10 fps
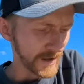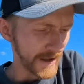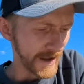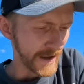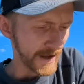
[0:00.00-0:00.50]

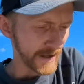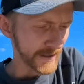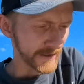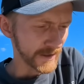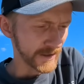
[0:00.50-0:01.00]

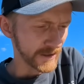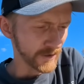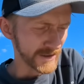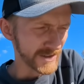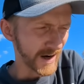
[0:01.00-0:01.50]
And you know,
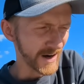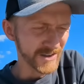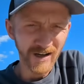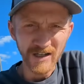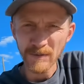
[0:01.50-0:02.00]
these tires
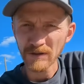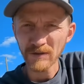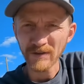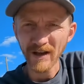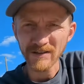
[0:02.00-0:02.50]
cost about
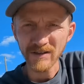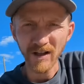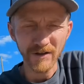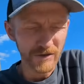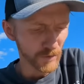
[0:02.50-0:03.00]

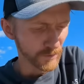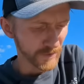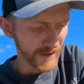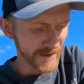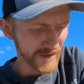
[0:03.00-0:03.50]
$2,000 to
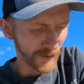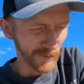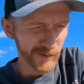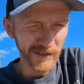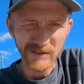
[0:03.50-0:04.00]
replace. I
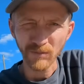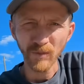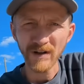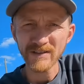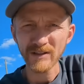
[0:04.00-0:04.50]
replaced them
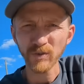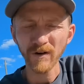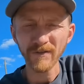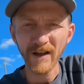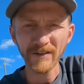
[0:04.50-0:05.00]
once at
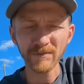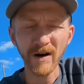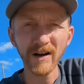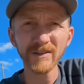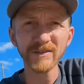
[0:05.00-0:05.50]
12,000
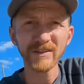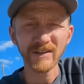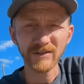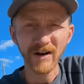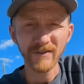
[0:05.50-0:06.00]
miles because I
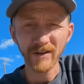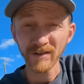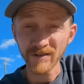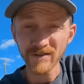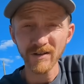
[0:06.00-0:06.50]
drive in
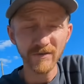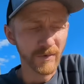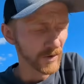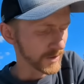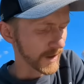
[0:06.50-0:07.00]
conserve
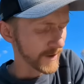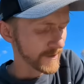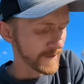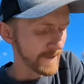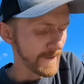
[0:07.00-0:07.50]
mode a lot.
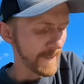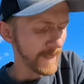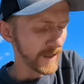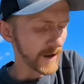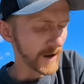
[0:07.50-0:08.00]

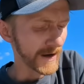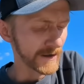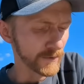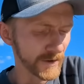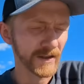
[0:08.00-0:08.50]
I
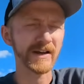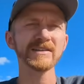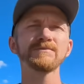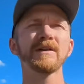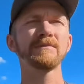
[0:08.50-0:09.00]
didn't
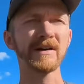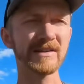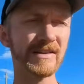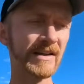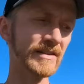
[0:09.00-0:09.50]
realize, but it makes
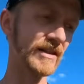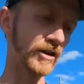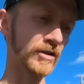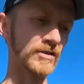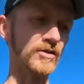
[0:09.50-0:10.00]
sense that
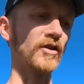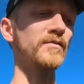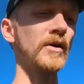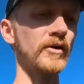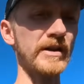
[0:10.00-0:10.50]
conserve
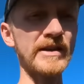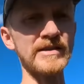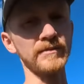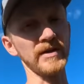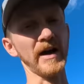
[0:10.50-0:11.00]
mode eats
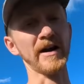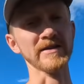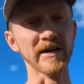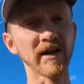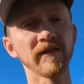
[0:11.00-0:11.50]
up
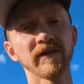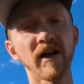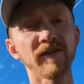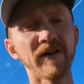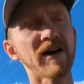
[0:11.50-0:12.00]
tires a hell of a
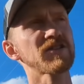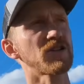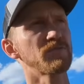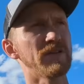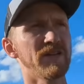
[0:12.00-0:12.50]
lot
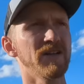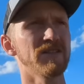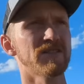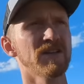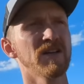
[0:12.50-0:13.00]
faster,
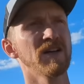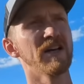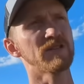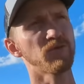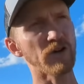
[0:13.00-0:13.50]
because
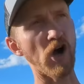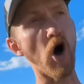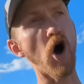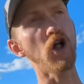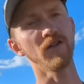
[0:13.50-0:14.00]
it's putting
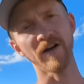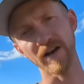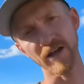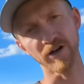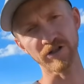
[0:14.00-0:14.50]
all of that
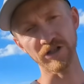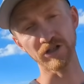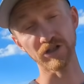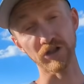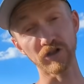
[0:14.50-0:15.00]
energy
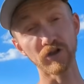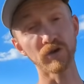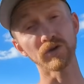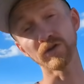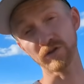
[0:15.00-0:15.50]
just to
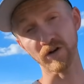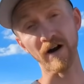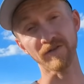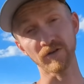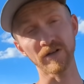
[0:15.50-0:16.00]
2
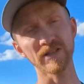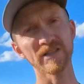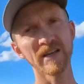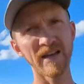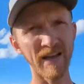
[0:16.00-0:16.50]
drive units,
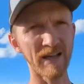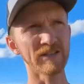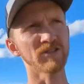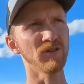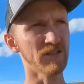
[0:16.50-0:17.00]
and
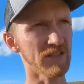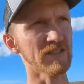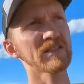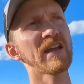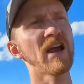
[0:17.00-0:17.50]
so it's
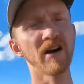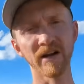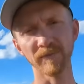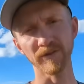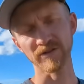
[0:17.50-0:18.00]
just tearing
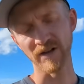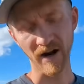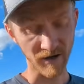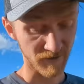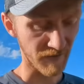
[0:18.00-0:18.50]
up those
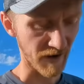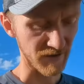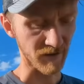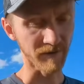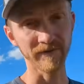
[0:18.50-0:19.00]
tires
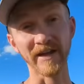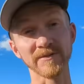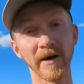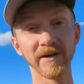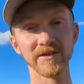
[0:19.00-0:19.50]
faster. That's
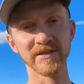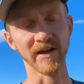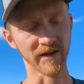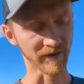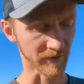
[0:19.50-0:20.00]
my
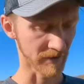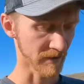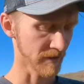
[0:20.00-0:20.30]
understanding of it.